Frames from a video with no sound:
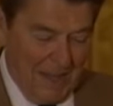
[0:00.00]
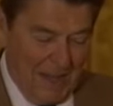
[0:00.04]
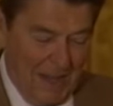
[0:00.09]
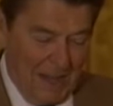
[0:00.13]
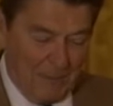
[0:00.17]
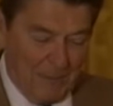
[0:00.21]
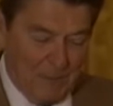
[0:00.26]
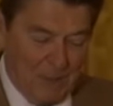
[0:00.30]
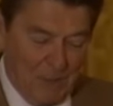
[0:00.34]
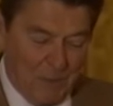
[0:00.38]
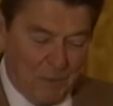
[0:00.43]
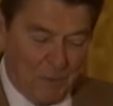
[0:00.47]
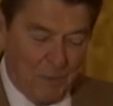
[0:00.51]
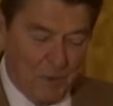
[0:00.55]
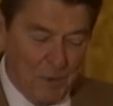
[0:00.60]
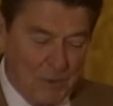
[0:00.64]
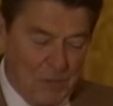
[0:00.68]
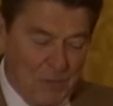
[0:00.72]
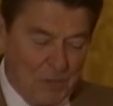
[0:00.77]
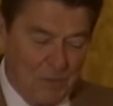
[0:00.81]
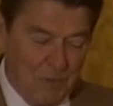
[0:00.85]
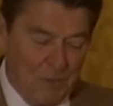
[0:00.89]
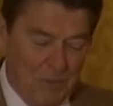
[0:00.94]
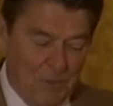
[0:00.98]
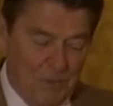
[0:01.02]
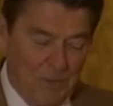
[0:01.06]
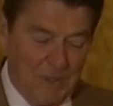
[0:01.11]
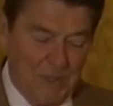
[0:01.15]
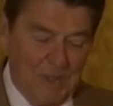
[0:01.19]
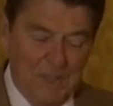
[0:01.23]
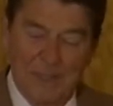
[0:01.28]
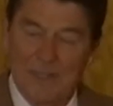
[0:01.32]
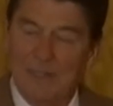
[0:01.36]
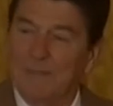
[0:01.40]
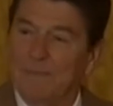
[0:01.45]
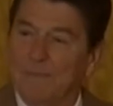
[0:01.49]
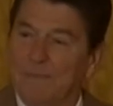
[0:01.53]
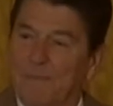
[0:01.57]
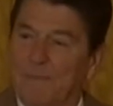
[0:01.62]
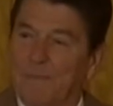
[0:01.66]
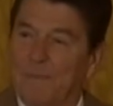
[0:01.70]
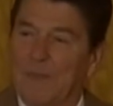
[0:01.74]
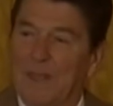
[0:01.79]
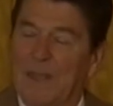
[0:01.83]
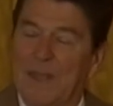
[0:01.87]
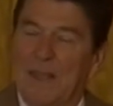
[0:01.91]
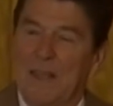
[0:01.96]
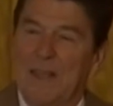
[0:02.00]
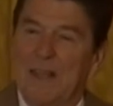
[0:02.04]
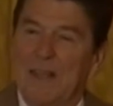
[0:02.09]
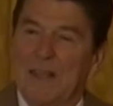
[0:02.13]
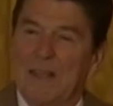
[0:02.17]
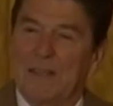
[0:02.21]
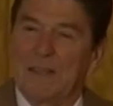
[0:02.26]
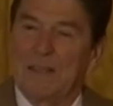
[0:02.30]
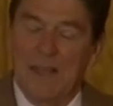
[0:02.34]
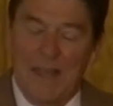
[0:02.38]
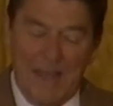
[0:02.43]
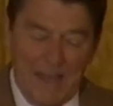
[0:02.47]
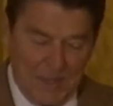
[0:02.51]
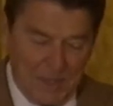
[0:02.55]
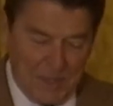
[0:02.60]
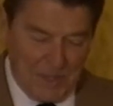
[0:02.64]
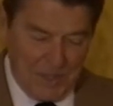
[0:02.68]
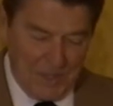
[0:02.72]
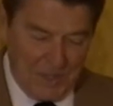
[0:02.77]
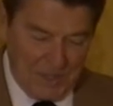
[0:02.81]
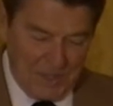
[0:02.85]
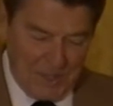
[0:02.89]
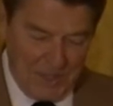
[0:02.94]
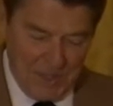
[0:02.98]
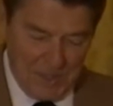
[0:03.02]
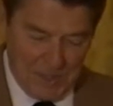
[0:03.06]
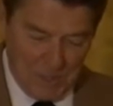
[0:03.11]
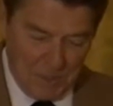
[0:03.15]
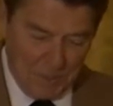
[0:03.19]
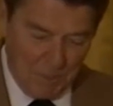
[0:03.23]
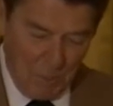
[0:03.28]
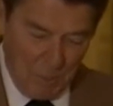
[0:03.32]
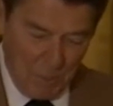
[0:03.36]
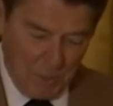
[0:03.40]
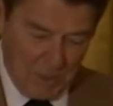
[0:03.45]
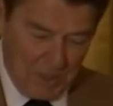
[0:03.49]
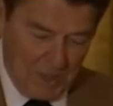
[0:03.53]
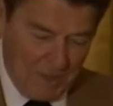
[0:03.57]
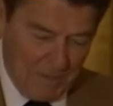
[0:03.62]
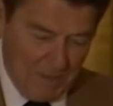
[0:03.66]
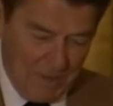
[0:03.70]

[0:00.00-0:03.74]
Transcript: I'll be the first to agree that, thanks to the support of the